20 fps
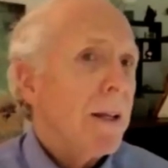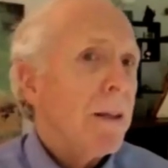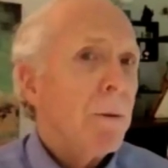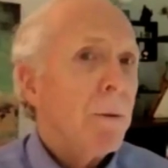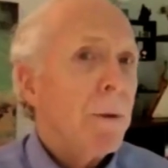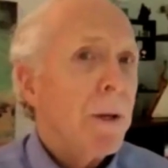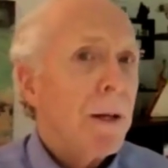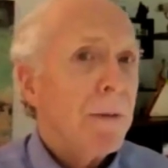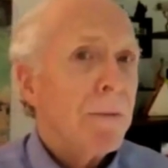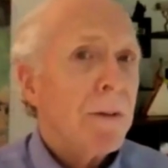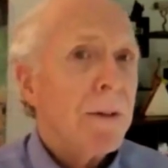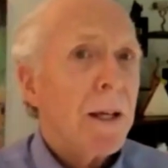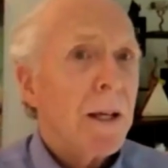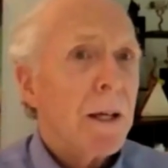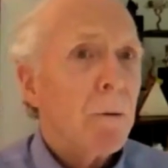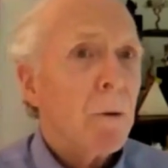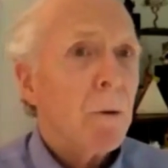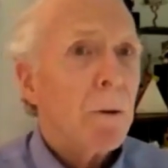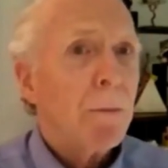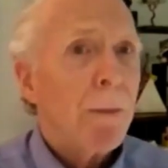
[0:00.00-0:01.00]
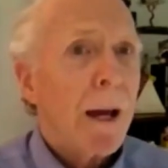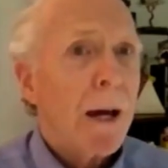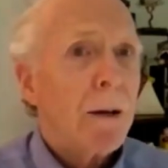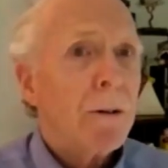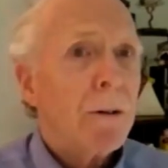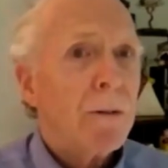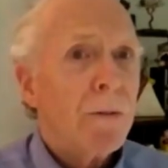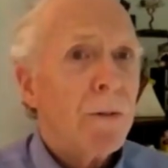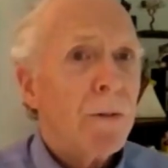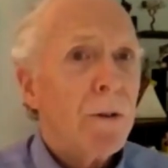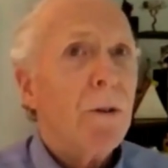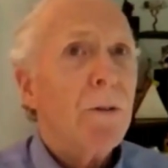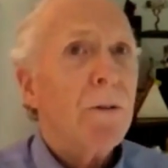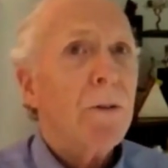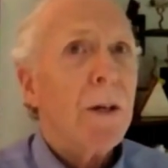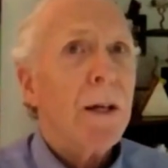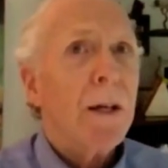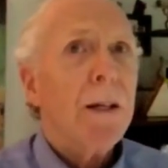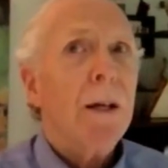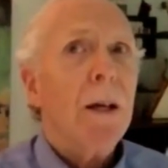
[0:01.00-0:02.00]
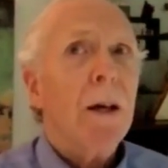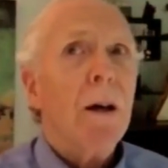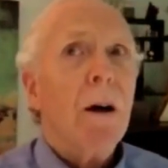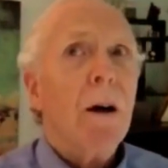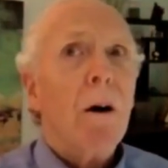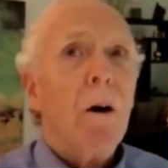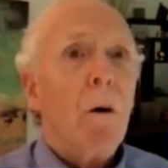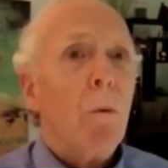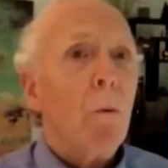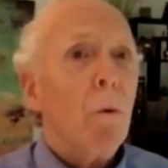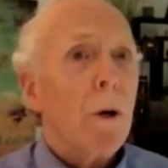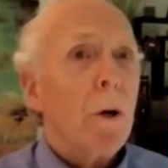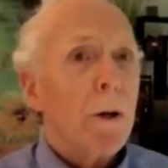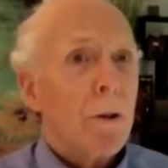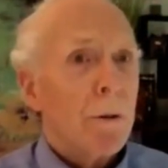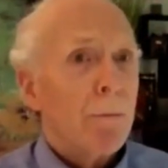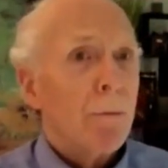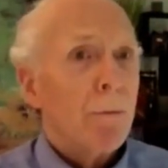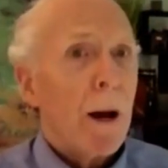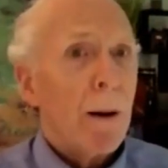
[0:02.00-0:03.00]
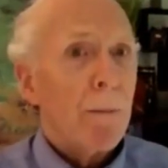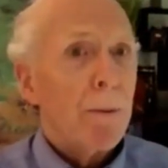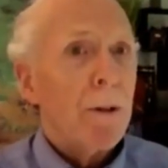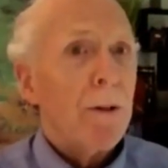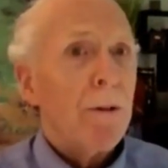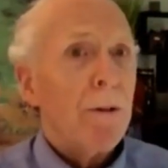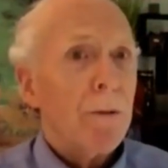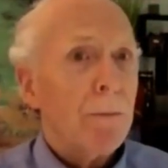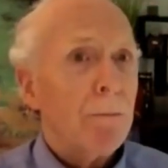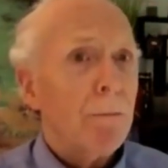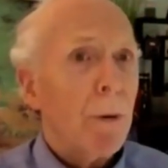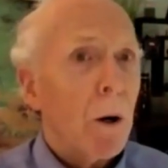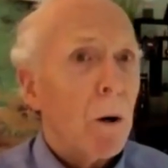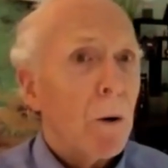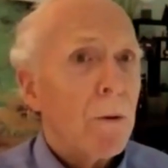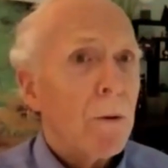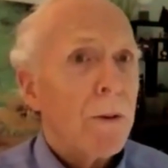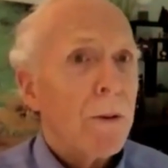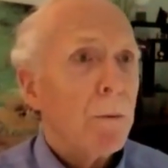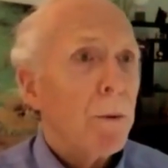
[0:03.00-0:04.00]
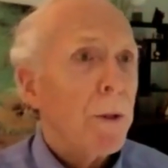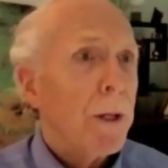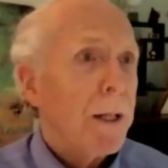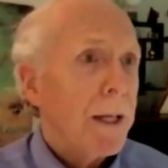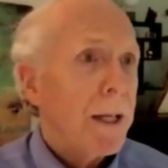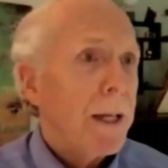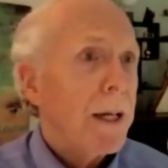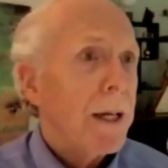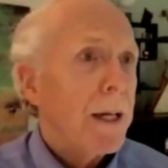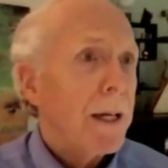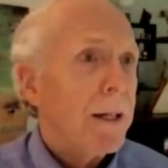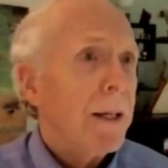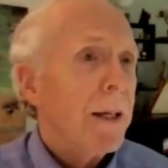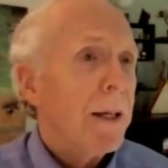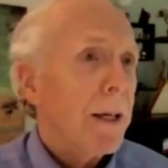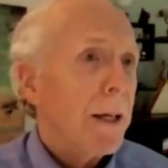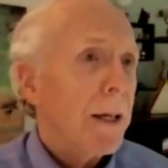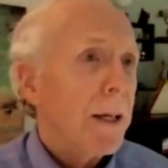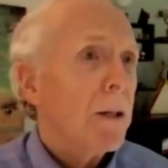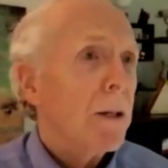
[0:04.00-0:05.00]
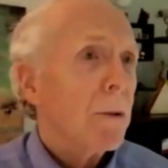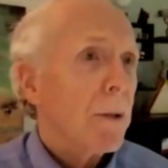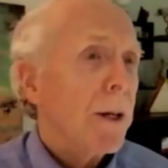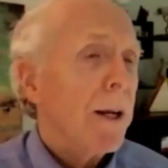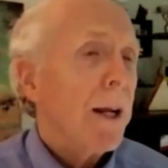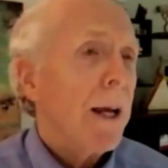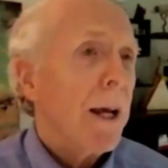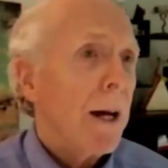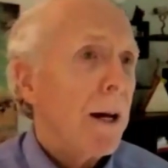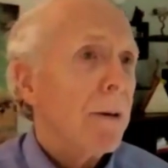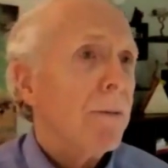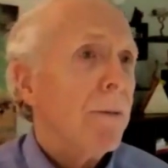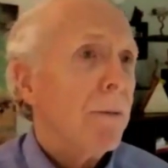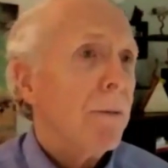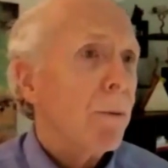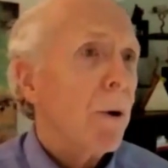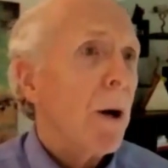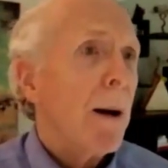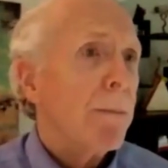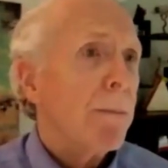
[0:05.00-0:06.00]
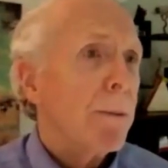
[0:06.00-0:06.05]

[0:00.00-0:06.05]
And I think we have to take a more balanced view to say, what are the properties of both that we need in order to have